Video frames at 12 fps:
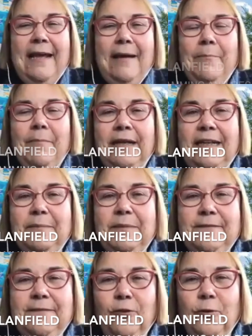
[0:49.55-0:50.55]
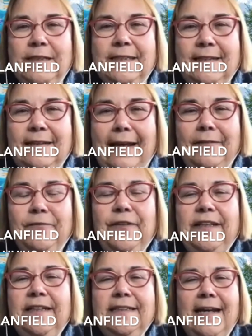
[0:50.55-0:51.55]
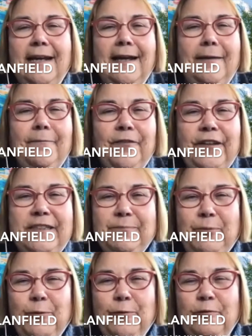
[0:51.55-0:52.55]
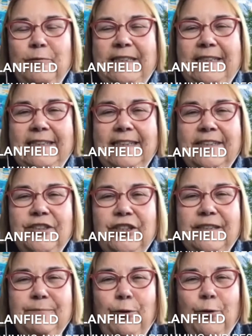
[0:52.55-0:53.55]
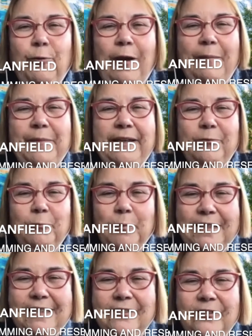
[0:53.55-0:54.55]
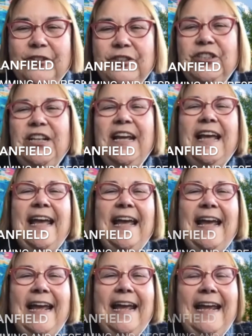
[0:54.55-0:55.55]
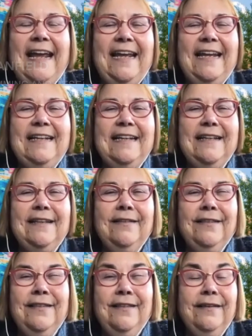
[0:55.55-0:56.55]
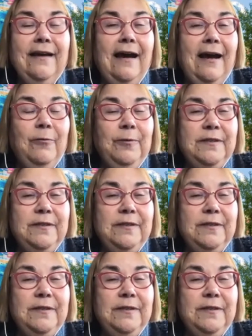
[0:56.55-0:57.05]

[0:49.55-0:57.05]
My name is Florence Glanfield. I'm Vice Provost, Indigenous Programming and Research, and our